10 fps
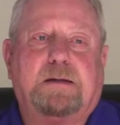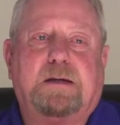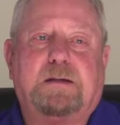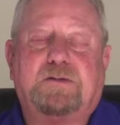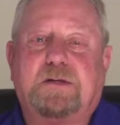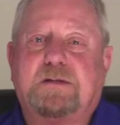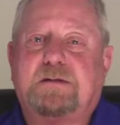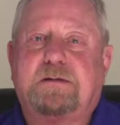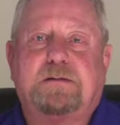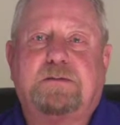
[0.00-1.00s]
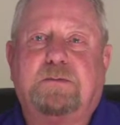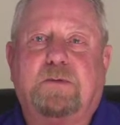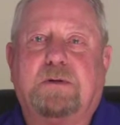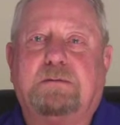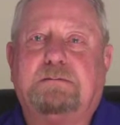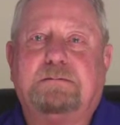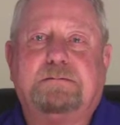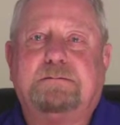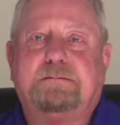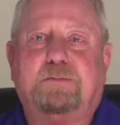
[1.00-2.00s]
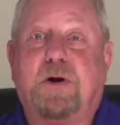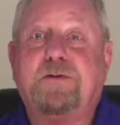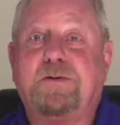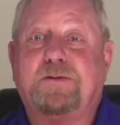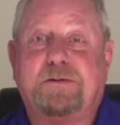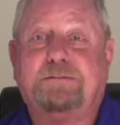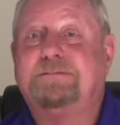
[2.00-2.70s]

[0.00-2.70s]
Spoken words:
it just, we're brothers.